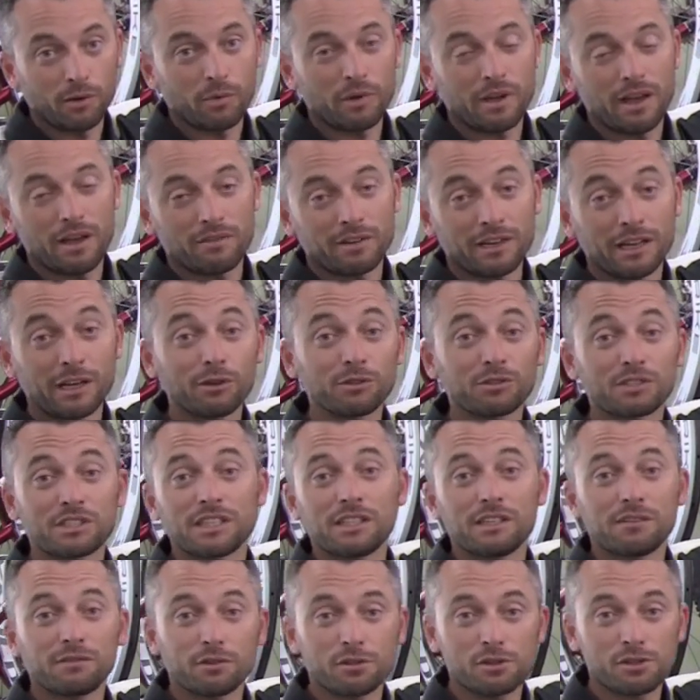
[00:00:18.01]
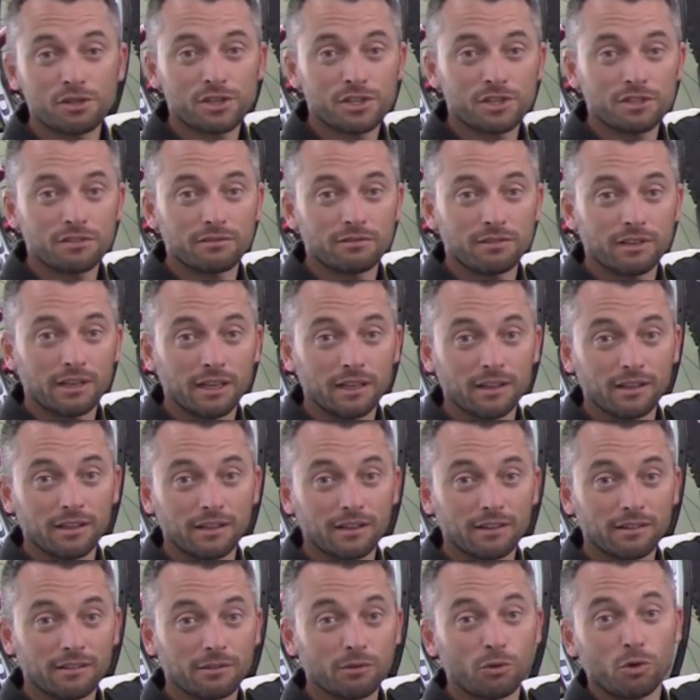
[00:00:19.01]
We have an LT version and
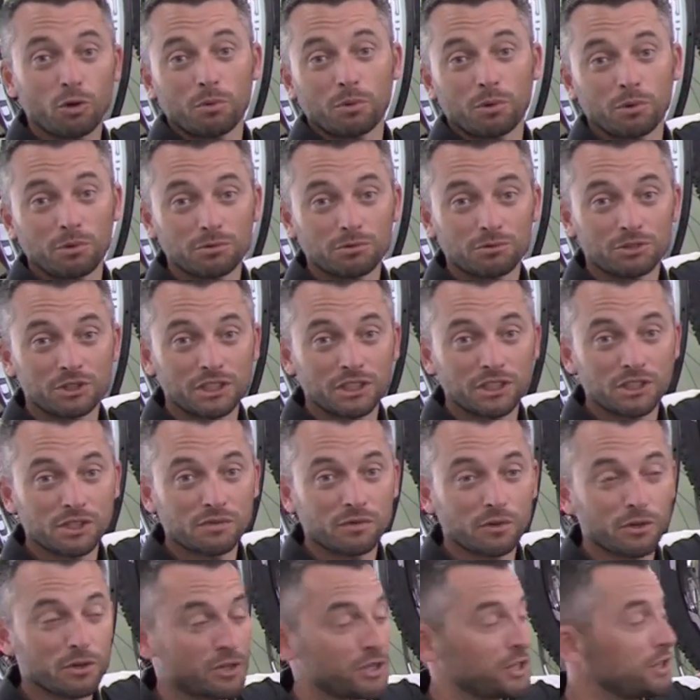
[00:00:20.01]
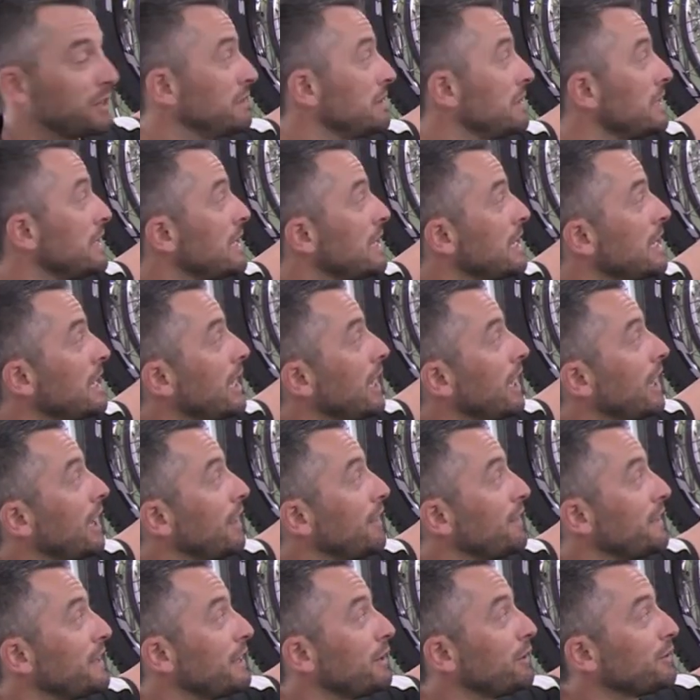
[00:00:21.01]
then a normal Genius version.
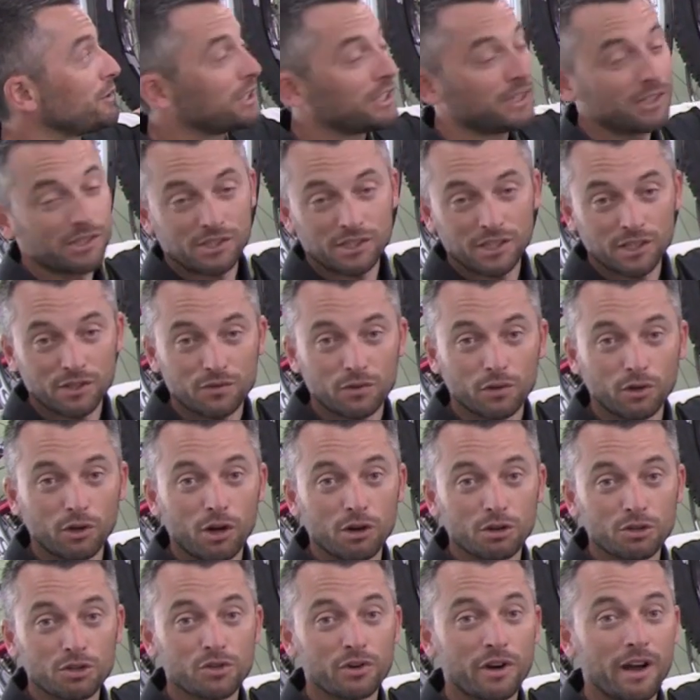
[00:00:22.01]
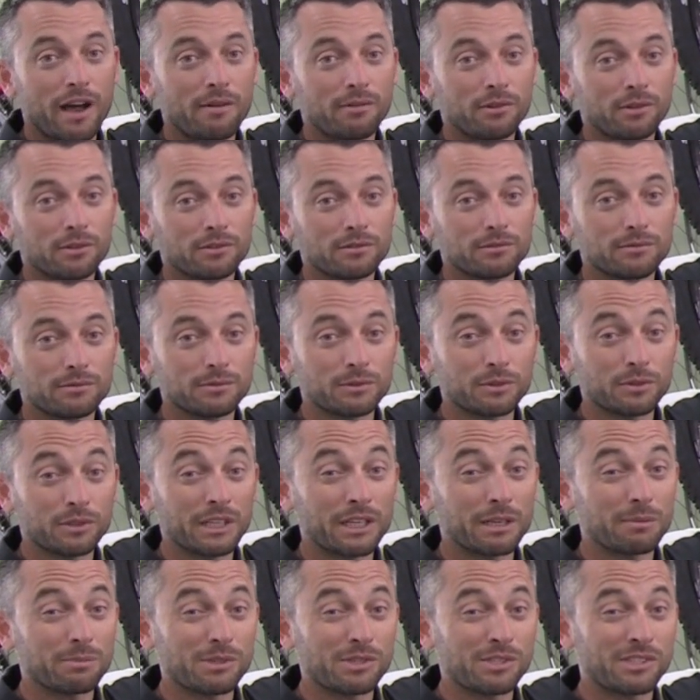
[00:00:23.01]
The LT stands for long travel. You'll
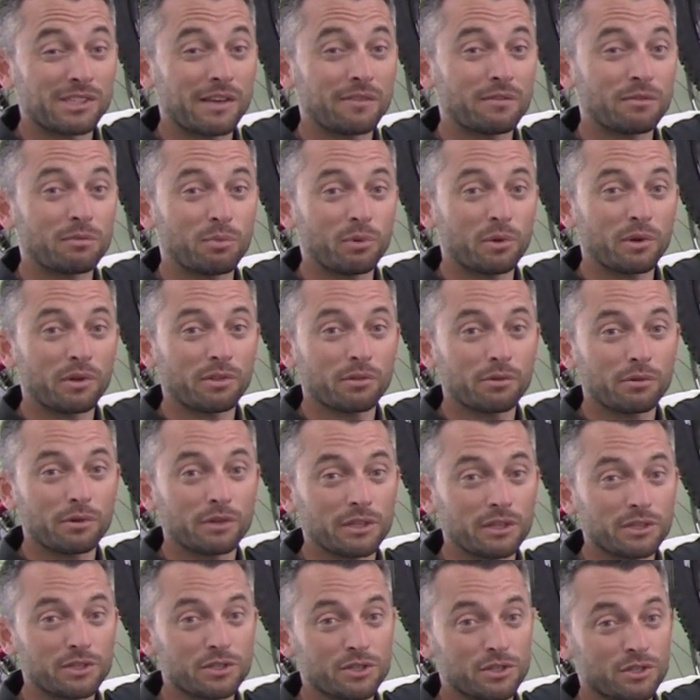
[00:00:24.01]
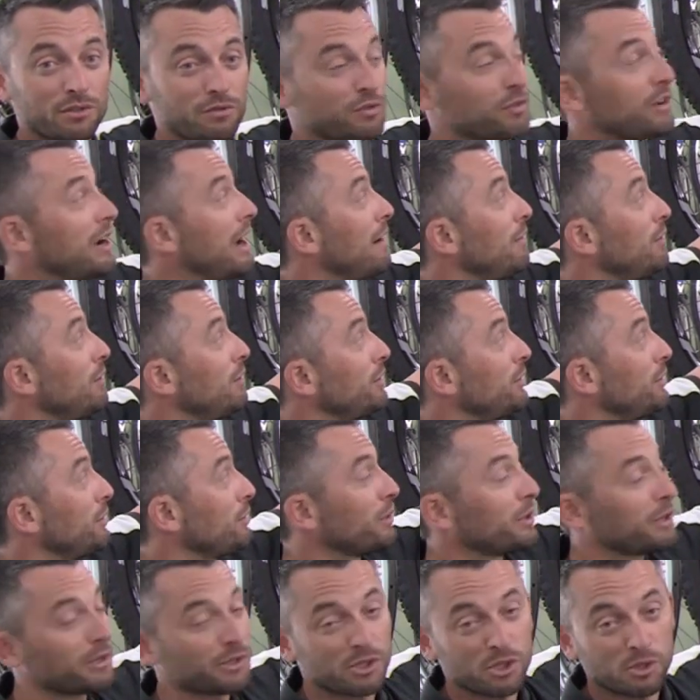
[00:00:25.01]
get up to 7.3 inches of travel in
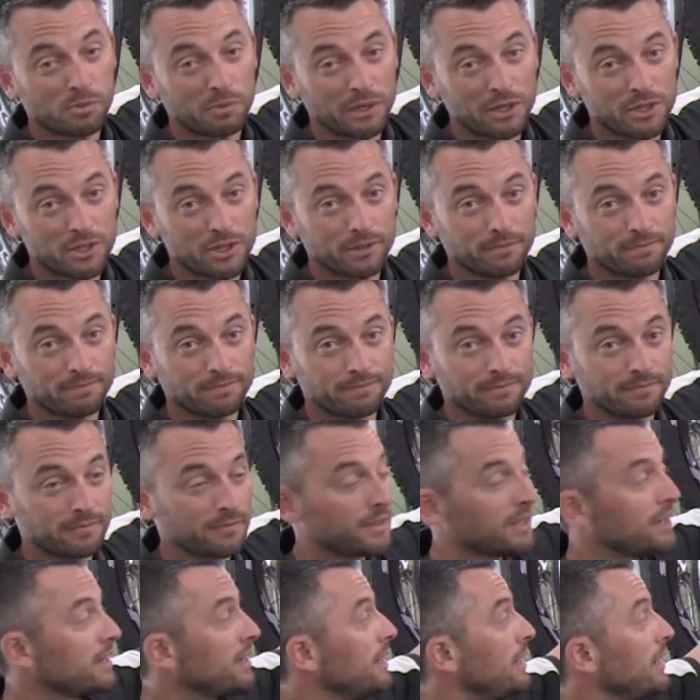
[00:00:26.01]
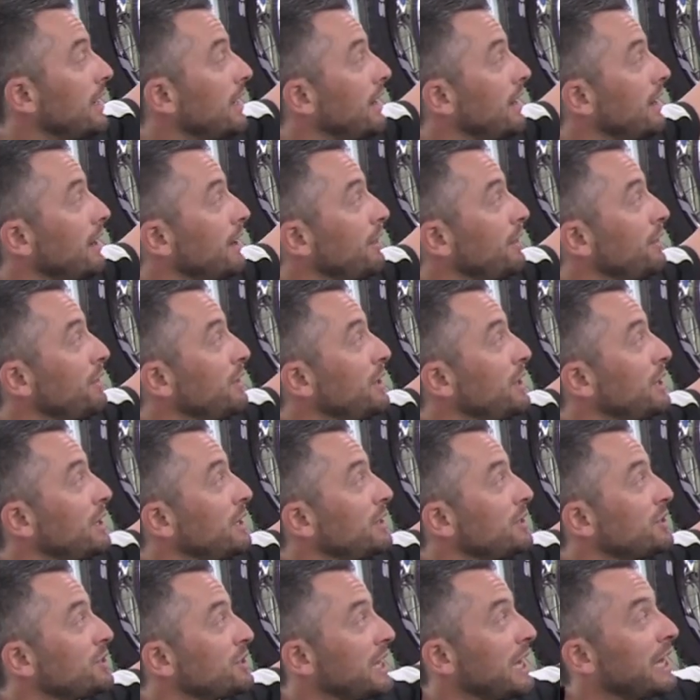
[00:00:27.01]
the rear suspension.
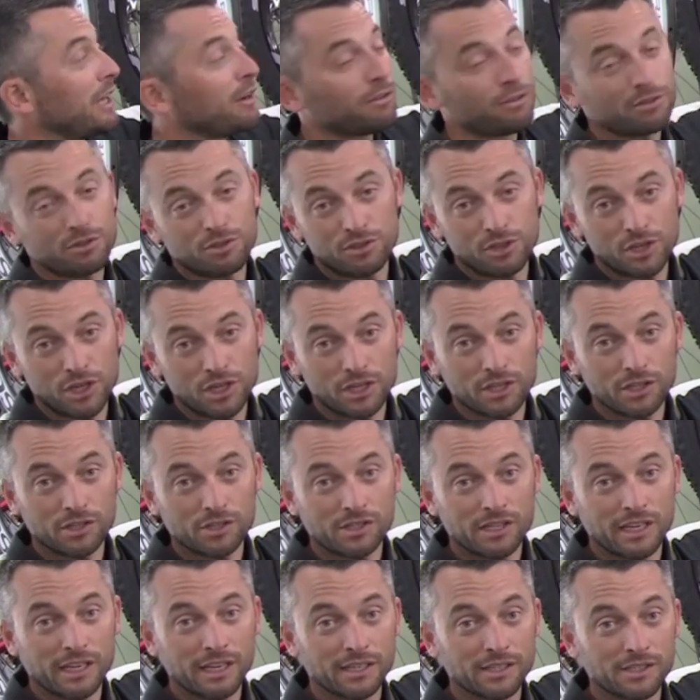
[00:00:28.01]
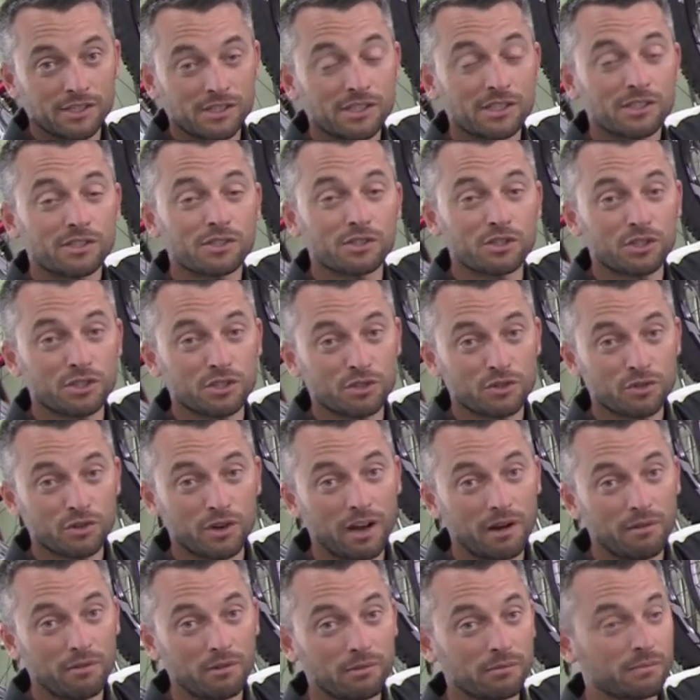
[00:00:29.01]
The standard Genius has 6 inches of
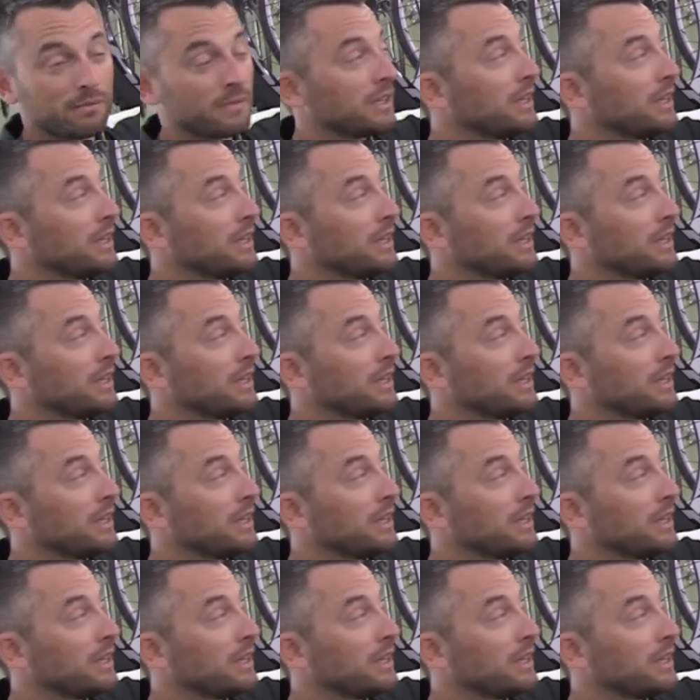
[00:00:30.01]
travel.